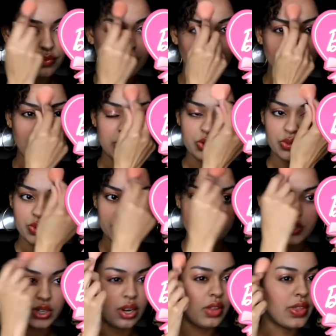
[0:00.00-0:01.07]
natural oils
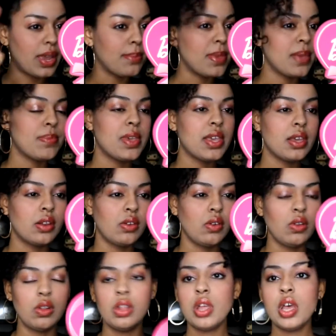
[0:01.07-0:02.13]
and all that, maybe
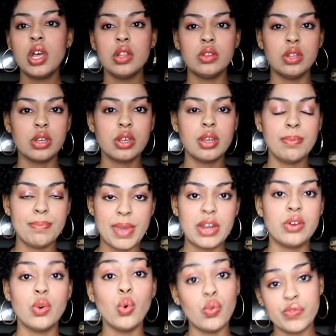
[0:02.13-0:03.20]
it'll look
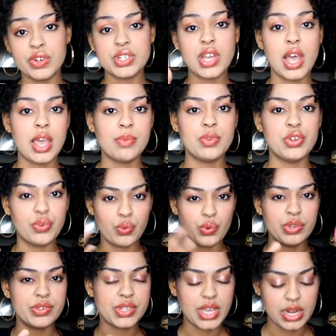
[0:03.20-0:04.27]
better over time when your
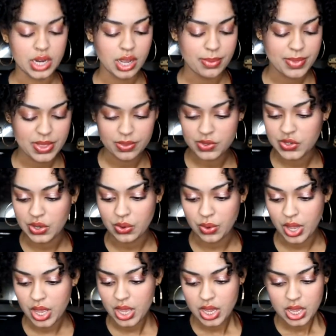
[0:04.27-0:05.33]
oils kind of come in. So
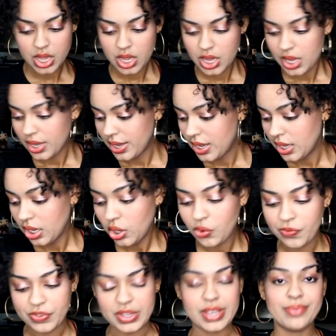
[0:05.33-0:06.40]

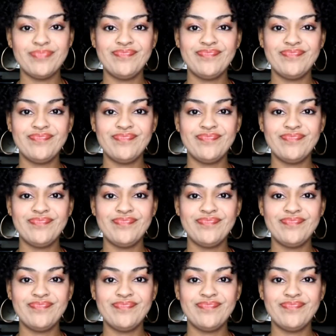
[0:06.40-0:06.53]
hopefully,